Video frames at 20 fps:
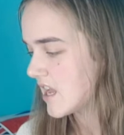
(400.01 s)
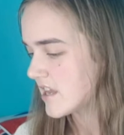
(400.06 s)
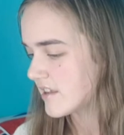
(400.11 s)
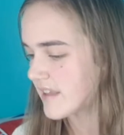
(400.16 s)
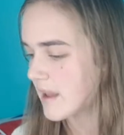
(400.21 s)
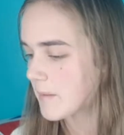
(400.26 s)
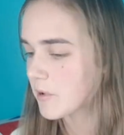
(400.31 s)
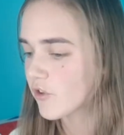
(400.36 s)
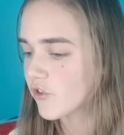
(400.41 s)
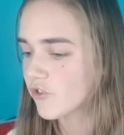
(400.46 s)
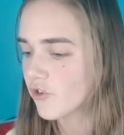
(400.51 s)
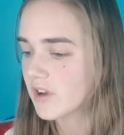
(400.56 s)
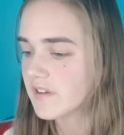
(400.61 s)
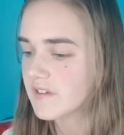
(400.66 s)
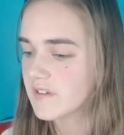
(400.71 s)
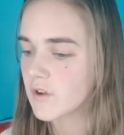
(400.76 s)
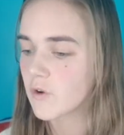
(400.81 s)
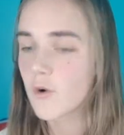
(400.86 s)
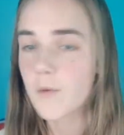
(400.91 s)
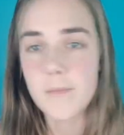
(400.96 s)

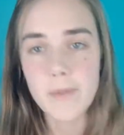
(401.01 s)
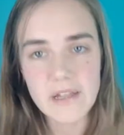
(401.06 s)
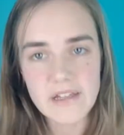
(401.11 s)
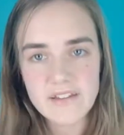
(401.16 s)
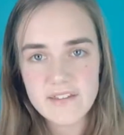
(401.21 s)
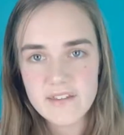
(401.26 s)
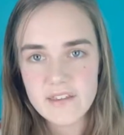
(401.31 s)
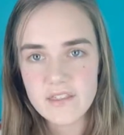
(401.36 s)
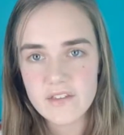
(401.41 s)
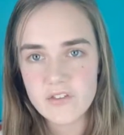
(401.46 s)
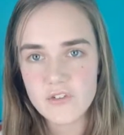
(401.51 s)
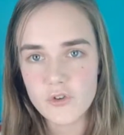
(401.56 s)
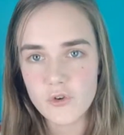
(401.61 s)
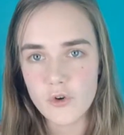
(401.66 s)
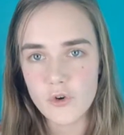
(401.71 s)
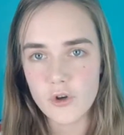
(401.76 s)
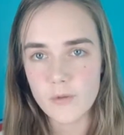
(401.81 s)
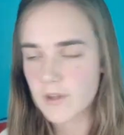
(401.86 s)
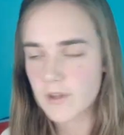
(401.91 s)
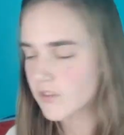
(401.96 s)
demonstrated her ability this
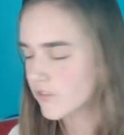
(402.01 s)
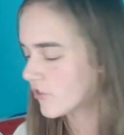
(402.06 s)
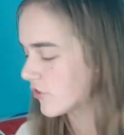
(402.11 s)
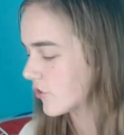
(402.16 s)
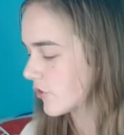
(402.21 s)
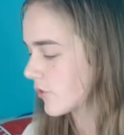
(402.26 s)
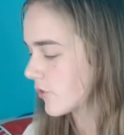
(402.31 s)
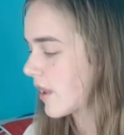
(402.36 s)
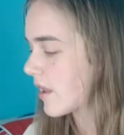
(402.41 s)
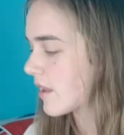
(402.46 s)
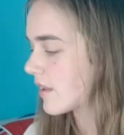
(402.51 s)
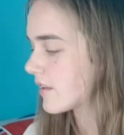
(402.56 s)
tournament to